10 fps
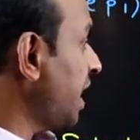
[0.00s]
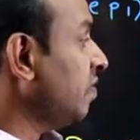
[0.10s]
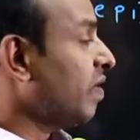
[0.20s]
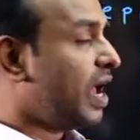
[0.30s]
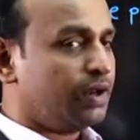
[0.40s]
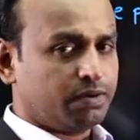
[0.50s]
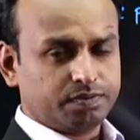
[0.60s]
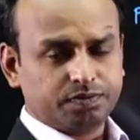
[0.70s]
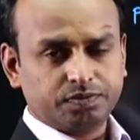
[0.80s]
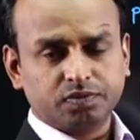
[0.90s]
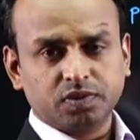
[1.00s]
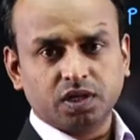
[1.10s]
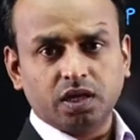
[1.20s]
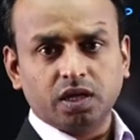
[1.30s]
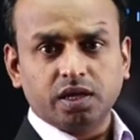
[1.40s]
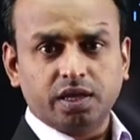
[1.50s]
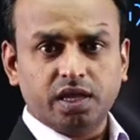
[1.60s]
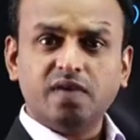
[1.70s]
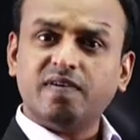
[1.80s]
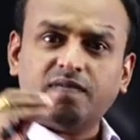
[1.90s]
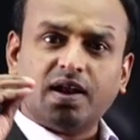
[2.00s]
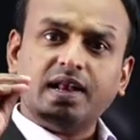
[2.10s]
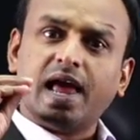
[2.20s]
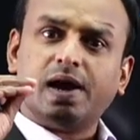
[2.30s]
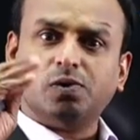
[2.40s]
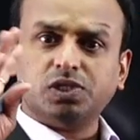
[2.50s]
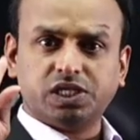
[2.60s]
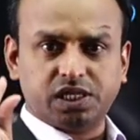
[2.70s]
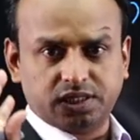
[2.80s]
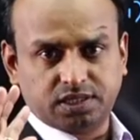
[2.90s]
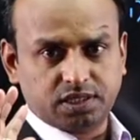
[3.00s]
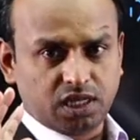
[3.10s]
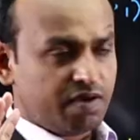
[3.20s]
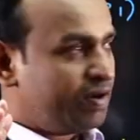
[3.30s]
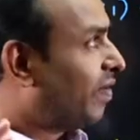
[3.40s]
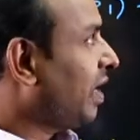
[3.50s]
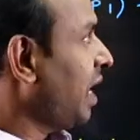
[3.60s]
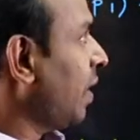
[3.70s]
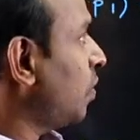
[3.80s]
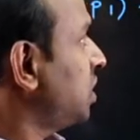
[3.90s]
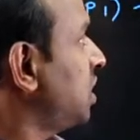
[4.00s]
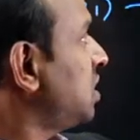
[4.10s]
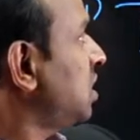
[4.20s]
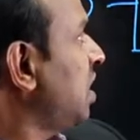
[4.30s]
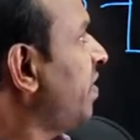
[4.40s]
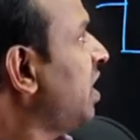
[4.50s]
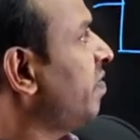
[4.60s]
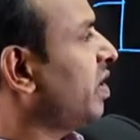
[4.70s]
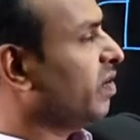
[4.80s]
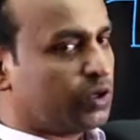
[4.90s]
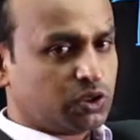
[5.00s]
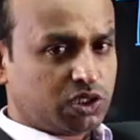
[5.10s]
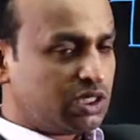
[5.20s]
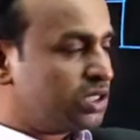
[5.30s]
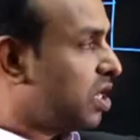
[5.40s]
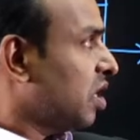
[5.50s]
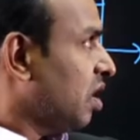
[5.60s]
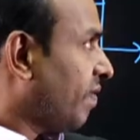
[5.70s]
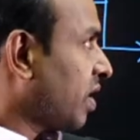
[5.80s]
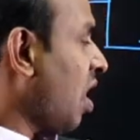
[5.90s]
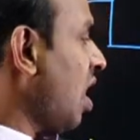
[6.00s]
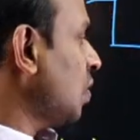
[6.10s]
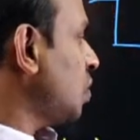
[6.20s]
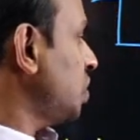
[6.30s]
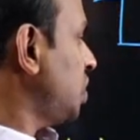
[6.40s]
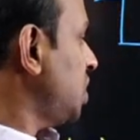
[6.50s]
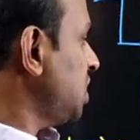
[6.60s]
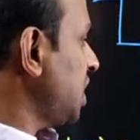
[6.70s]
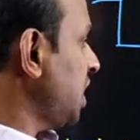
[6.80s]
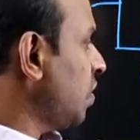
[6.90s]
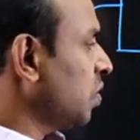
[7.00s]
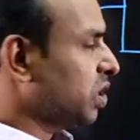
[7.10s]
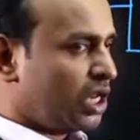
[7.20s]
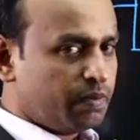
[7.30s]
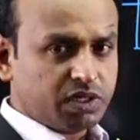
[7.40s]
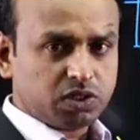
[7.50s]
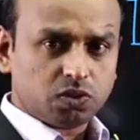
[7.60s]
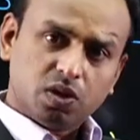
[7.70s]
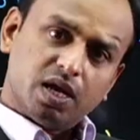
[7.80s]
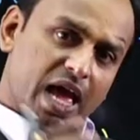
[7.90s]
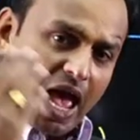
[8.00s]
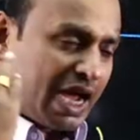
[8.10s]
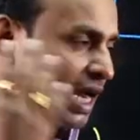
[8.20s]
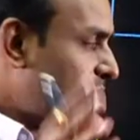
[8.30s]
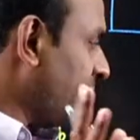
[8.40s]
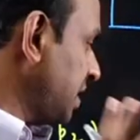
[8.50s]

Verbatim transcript: the N value. Even one lakh questions, even one lakh questions, different, different, different questions. For all questions, N equal to three means angle of